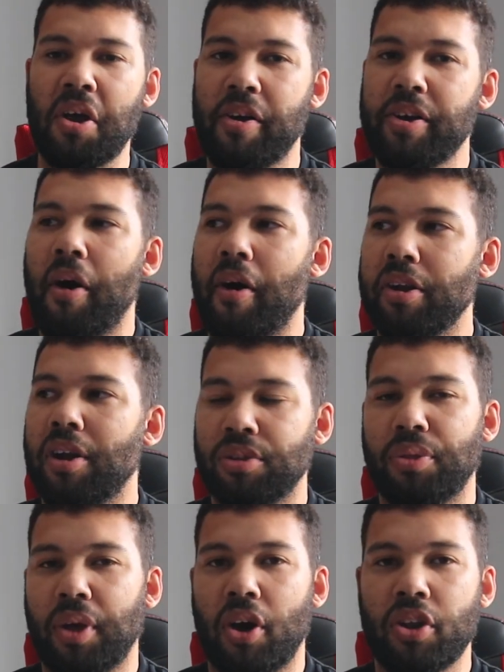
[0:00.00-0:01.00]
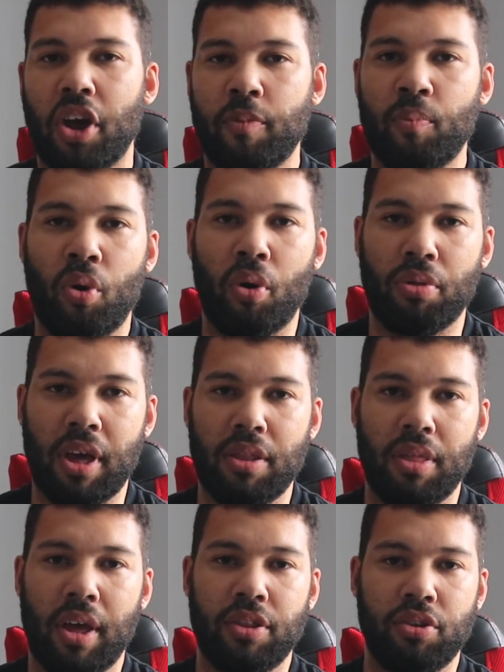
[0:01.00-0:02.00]
I, would like to think I know more
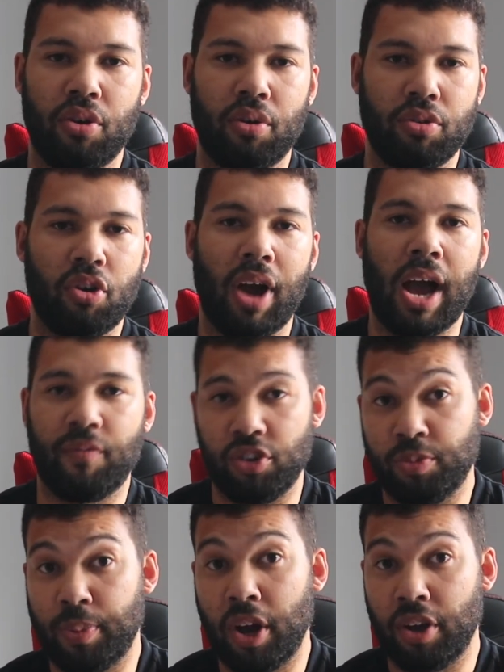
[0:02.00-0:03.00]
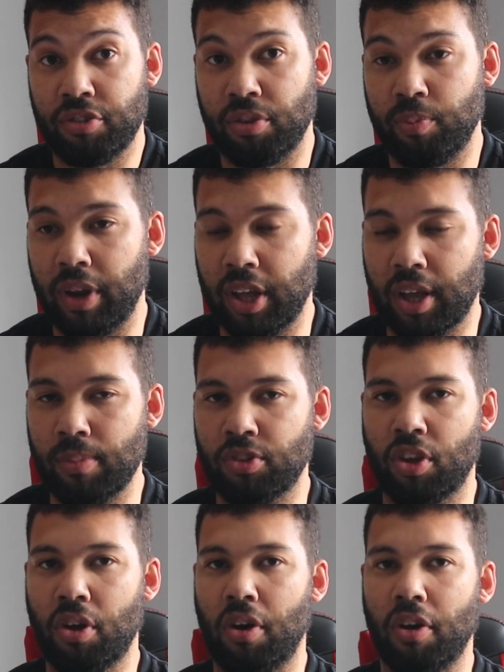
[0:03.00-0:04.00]
than than your your average person when it comes to
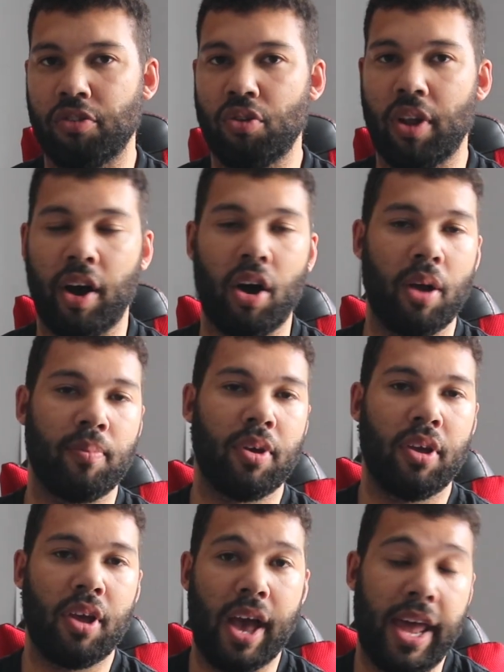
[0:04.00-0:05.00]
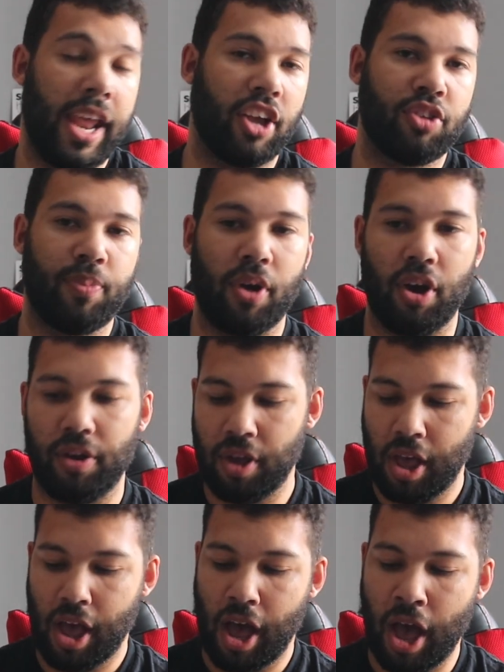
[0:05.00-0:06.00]
cars. Not that I'm an expert.
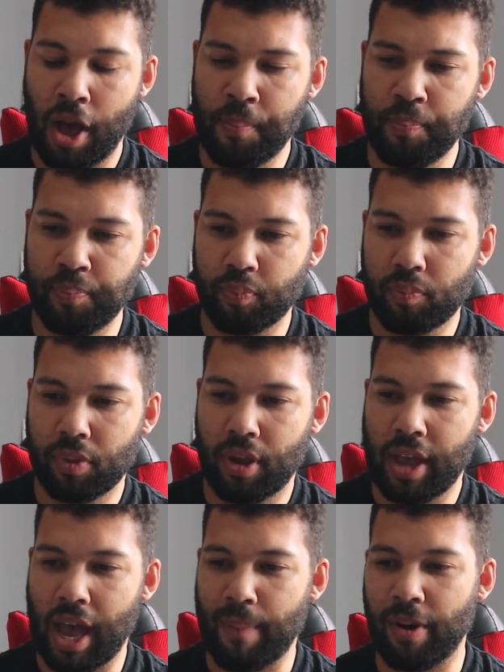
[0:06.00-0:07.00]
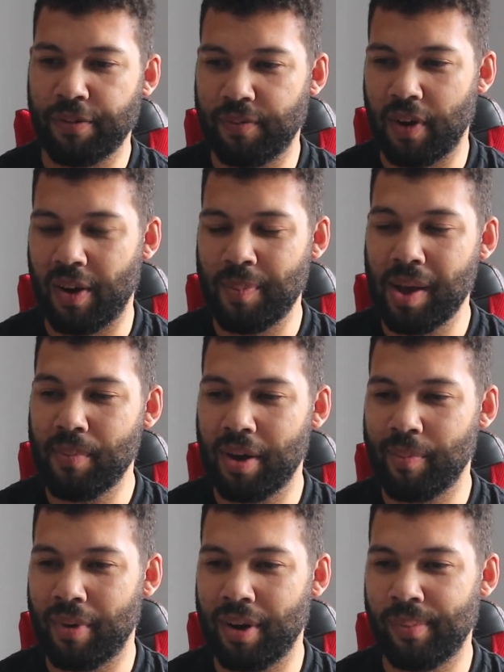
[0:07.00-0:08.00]
Um, and my, I remember
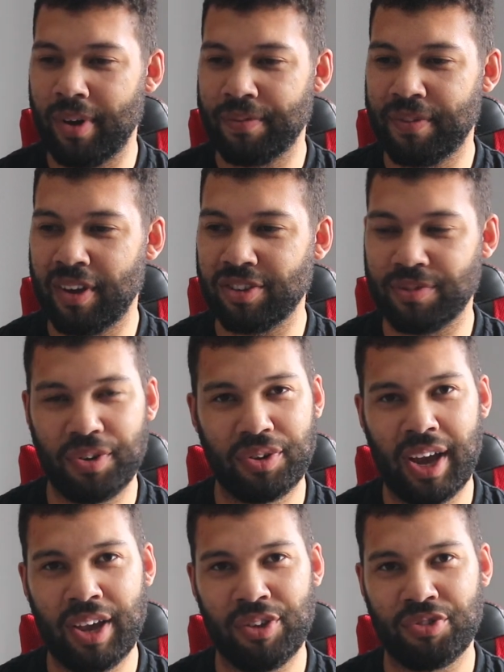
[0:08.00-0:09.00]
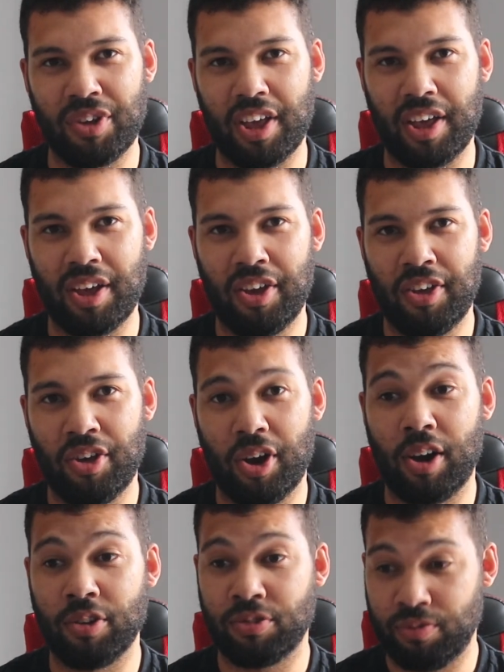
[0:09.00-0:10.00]
my, my first few days there,
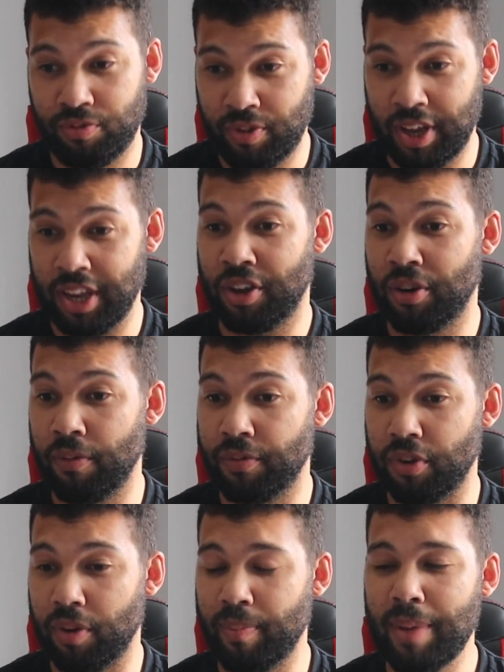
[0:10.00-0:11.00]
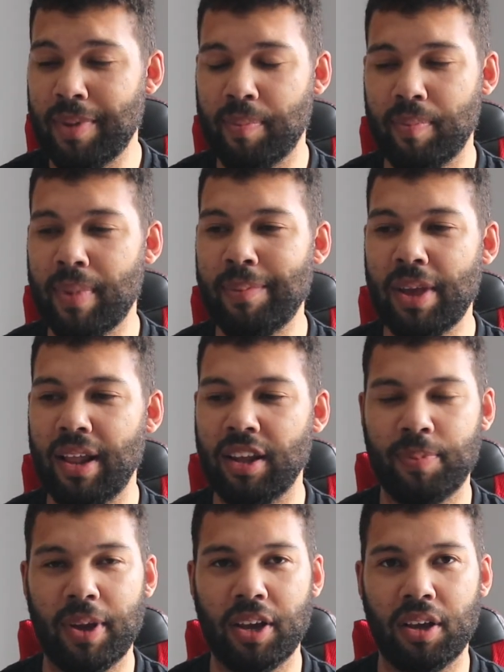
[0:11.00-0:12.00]
I was really confident. Maybe maybe a
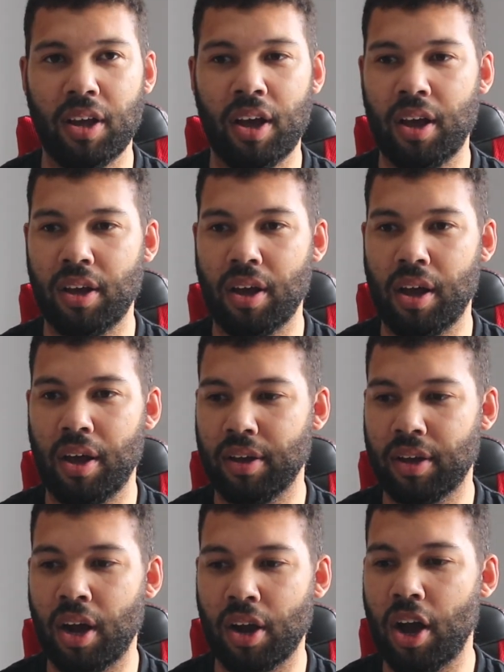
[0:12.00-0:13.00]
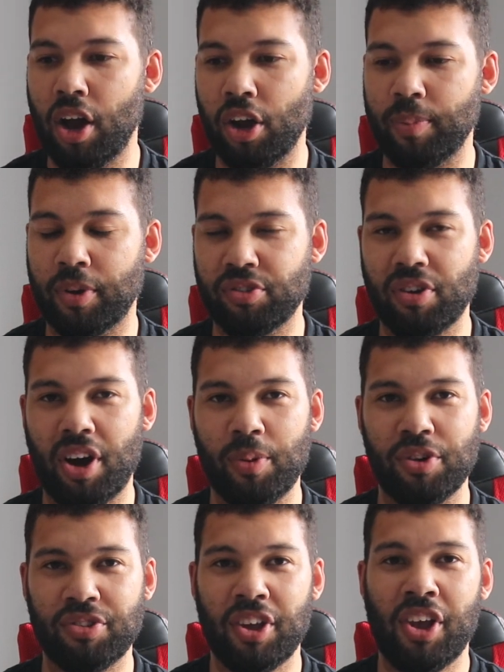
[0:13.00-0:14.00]
little bit uh, uh, gung ho because I
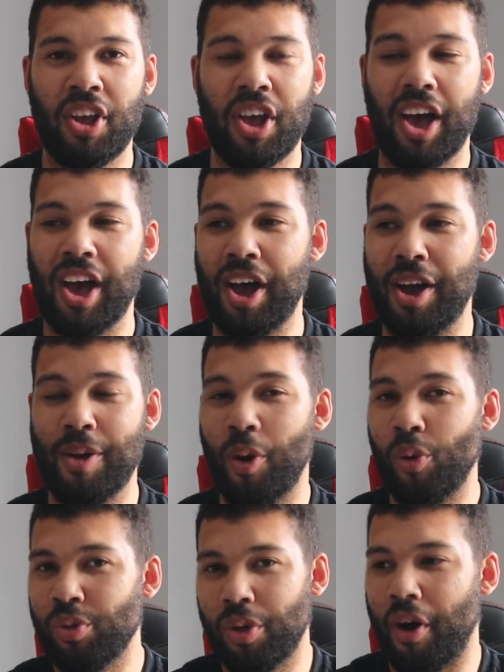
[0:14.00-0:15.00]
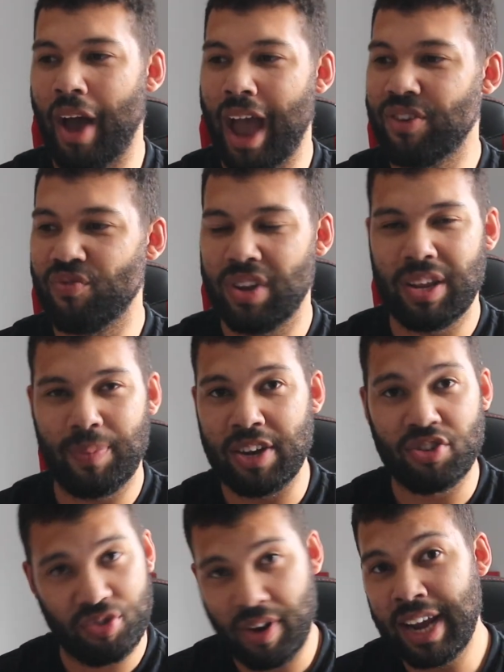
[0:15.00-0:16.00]
was. Uh, I hadn't really been
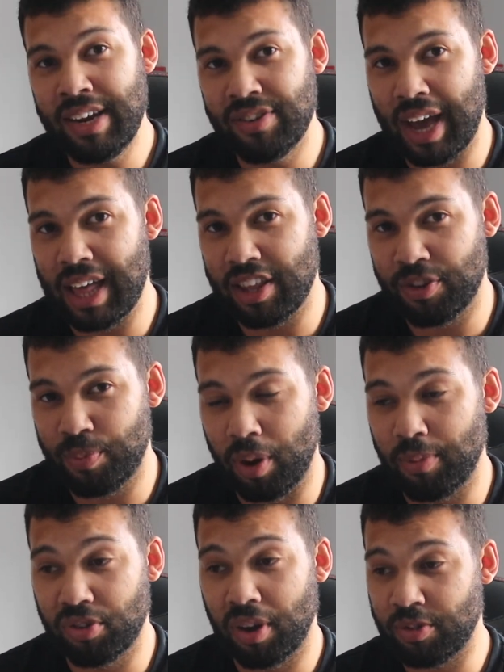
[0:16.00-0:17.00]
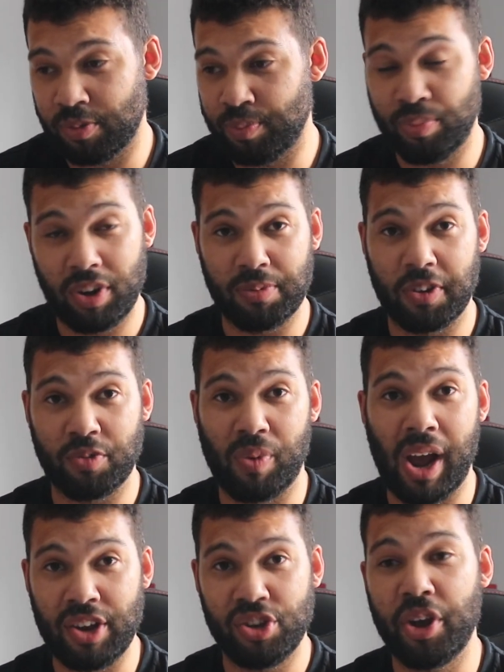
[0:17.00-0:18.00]
trained at this point because I was pretty much
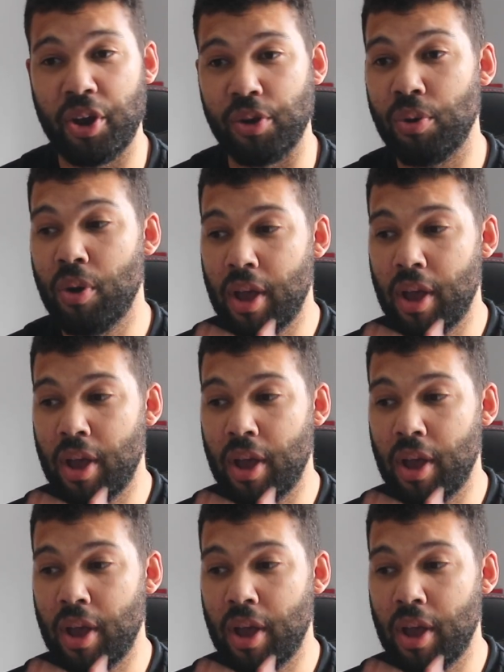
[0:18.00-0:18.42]
brand new,